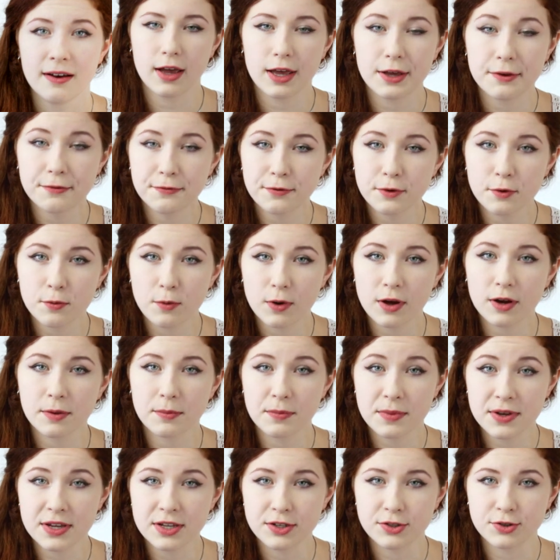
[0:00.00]
if you want
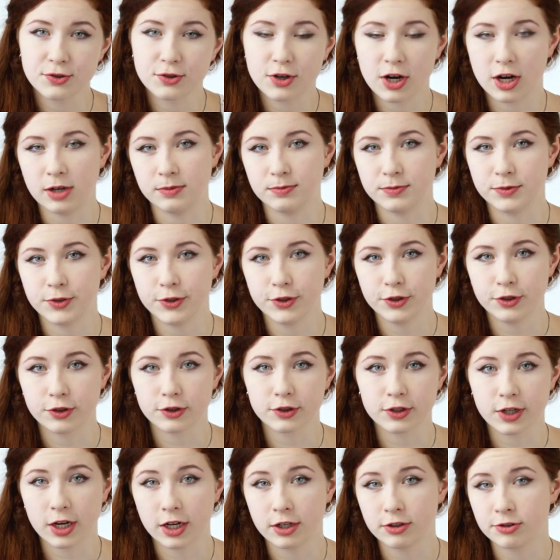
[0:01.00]
me to come to
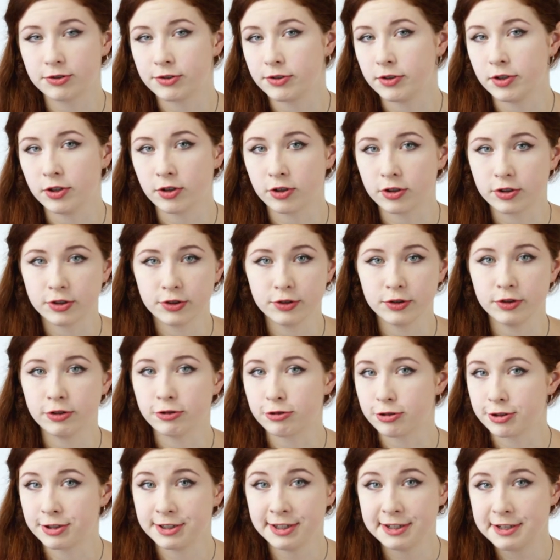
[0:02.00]
your country or to
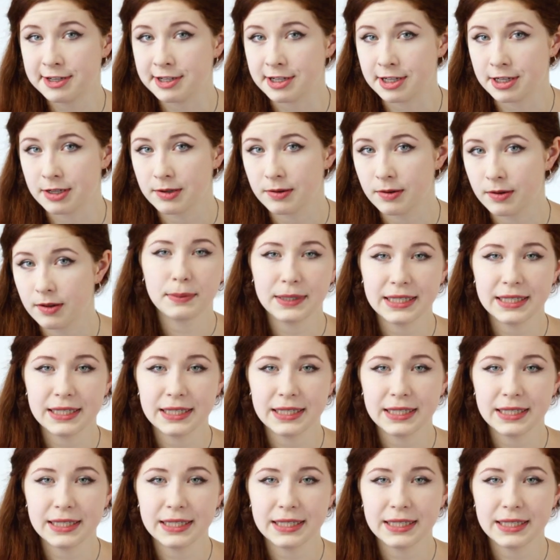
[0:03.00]
your city,